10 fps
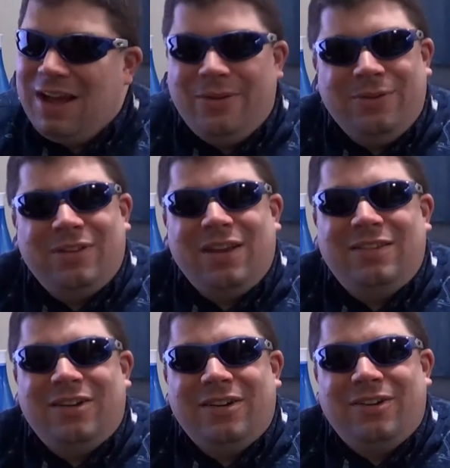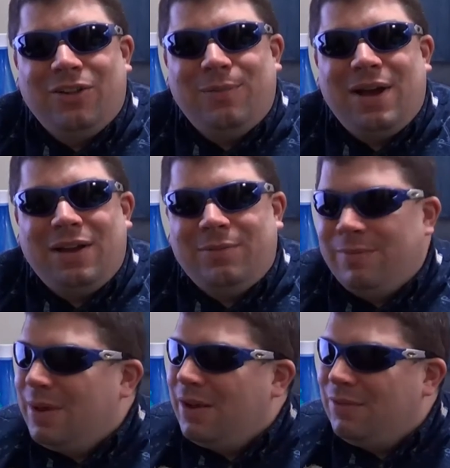There was a nice article about
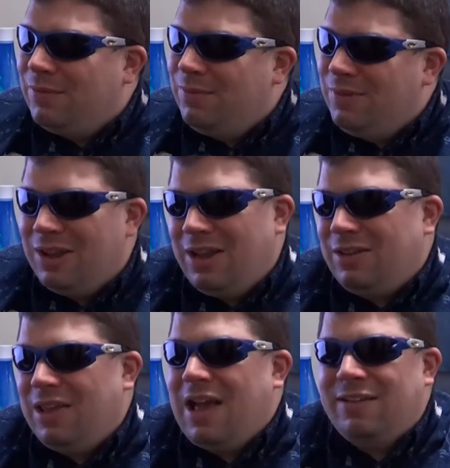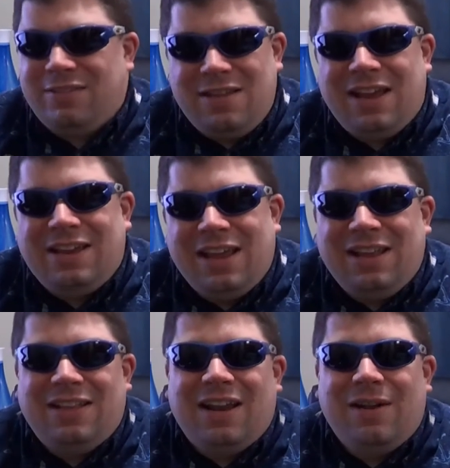them about like last
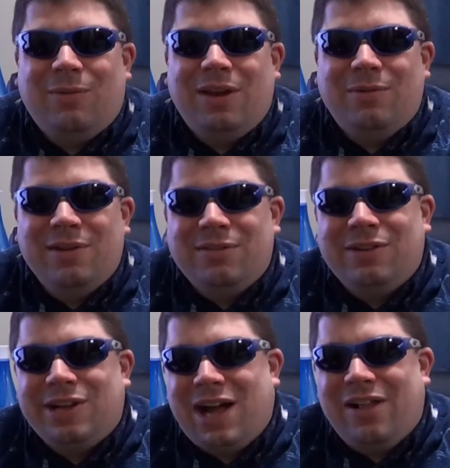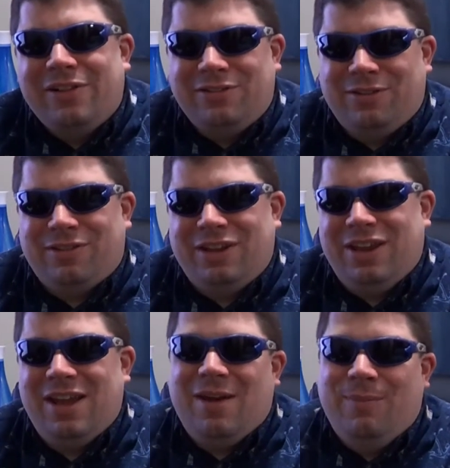decade that I read when I was in college. I was like,
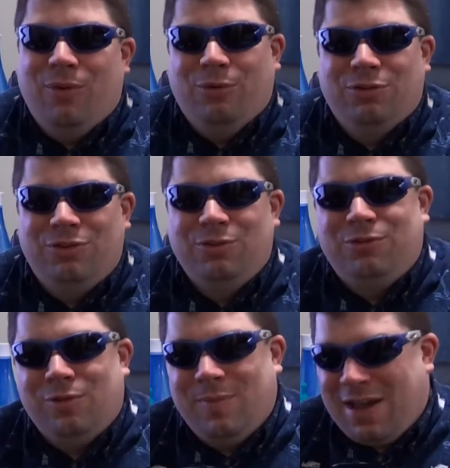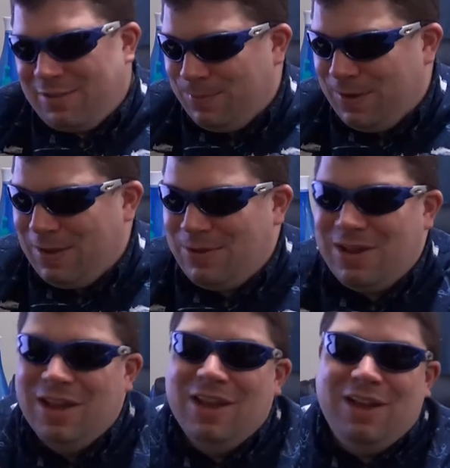yeah, Bose Acoustimass,
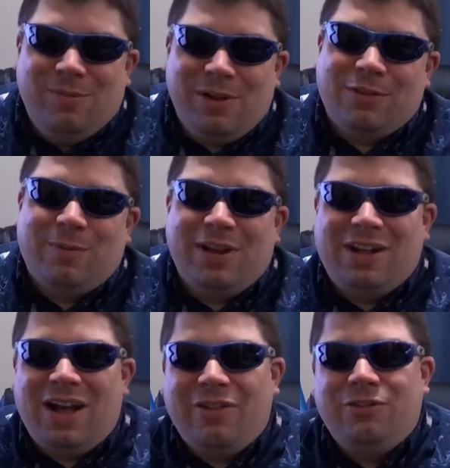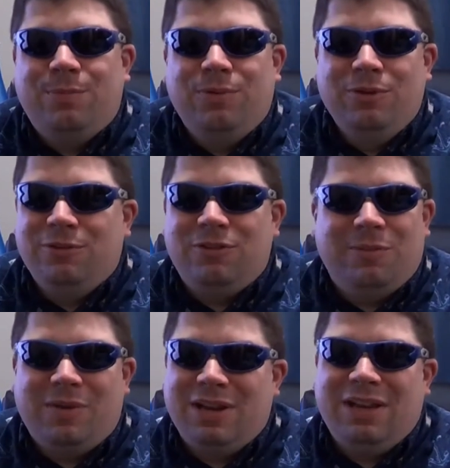baby, because my college blew
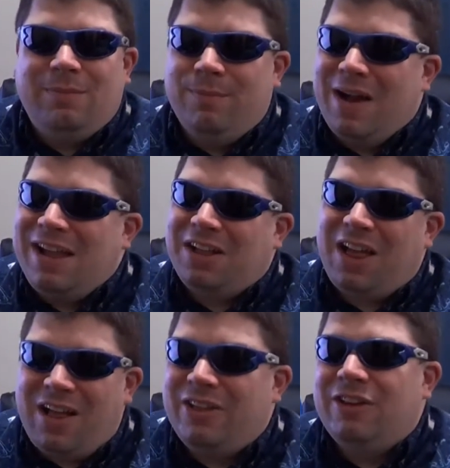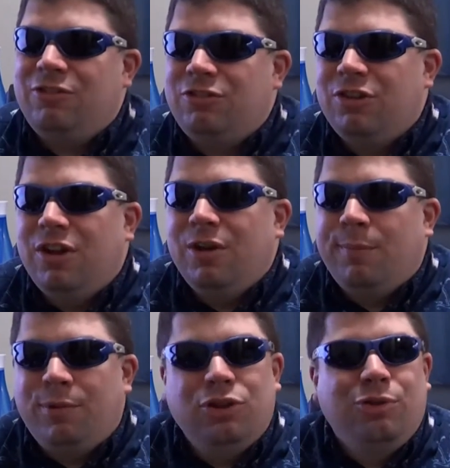some money. My college
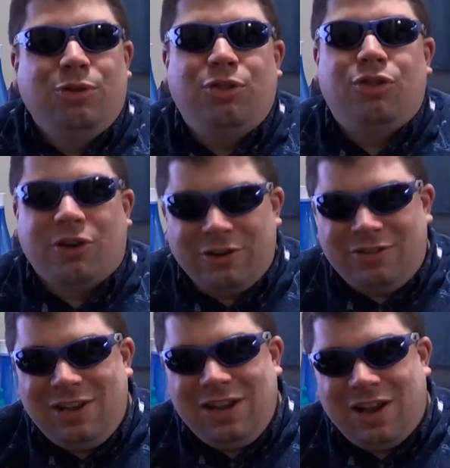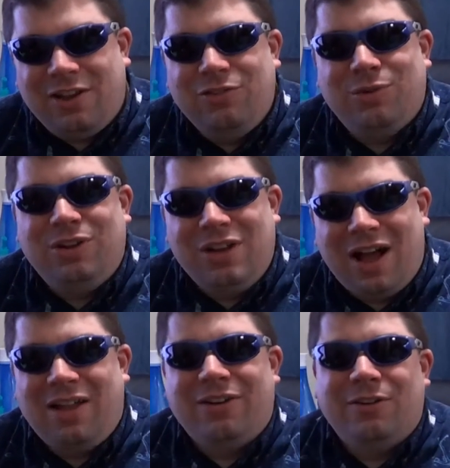blew
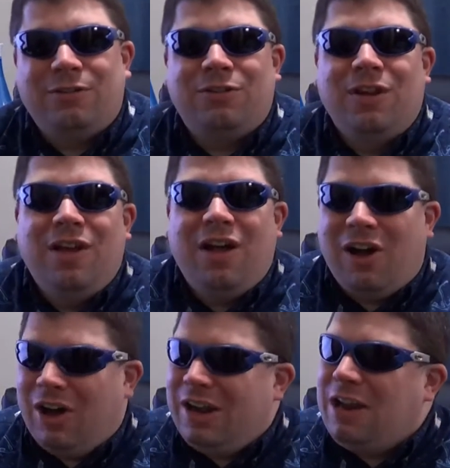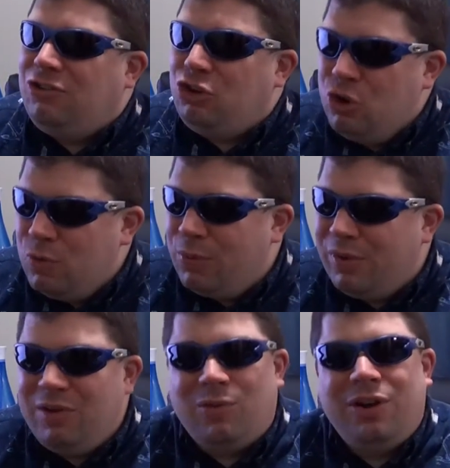$1,300 on a
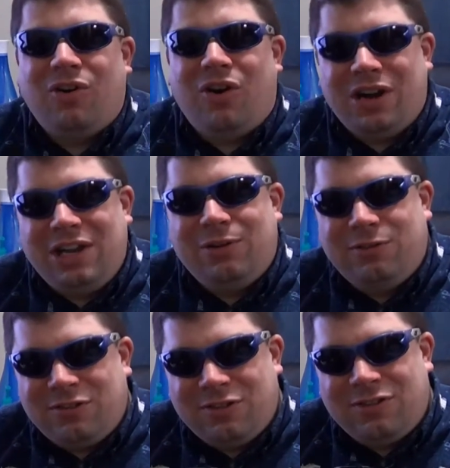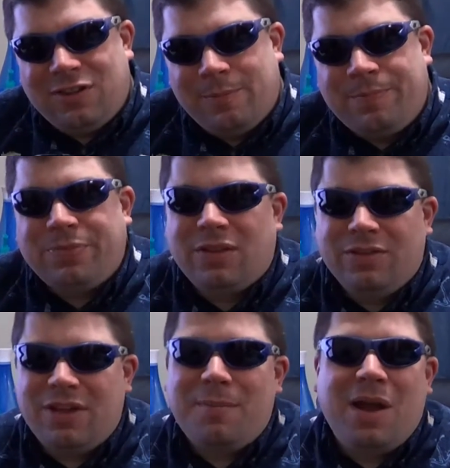2.1 audio system
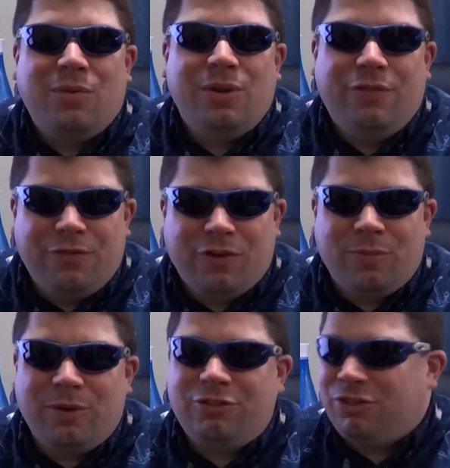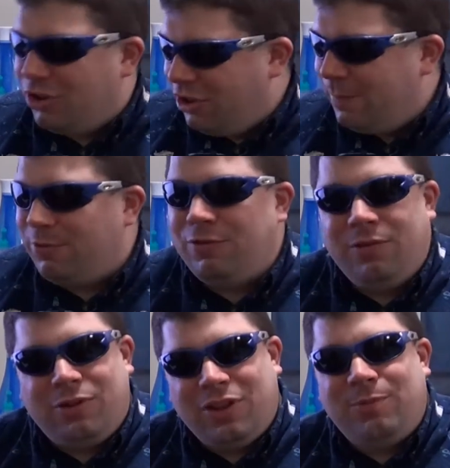that my refurbished
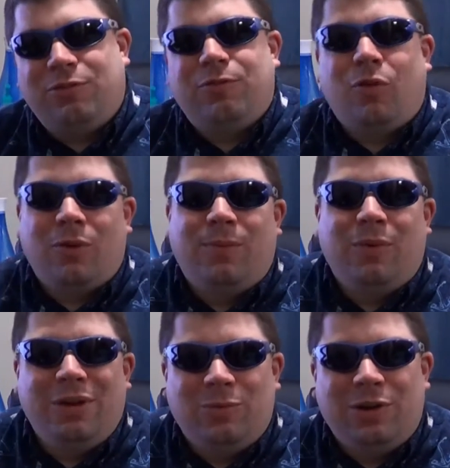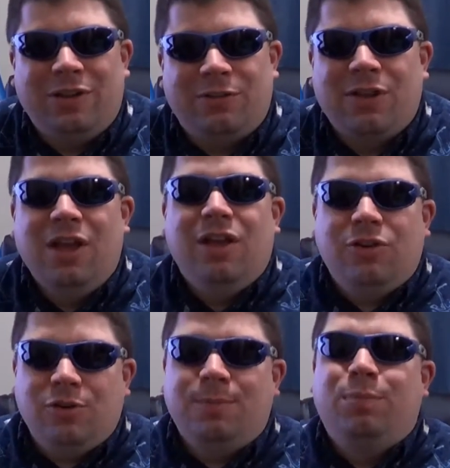Klipsch 4.1s
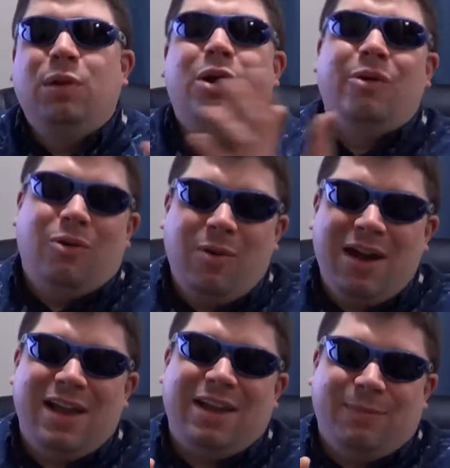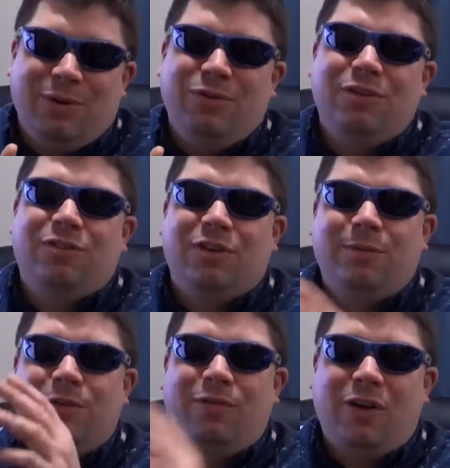could blow away, both in
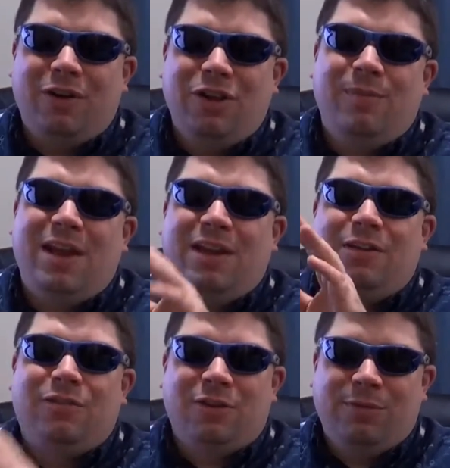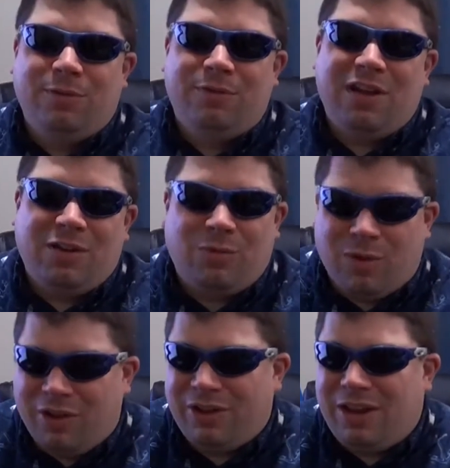terms of volume and in terms of sound
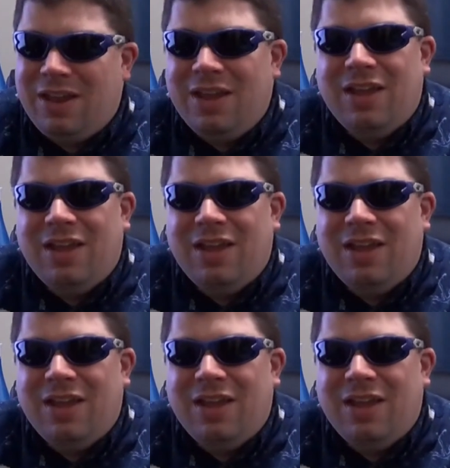quality.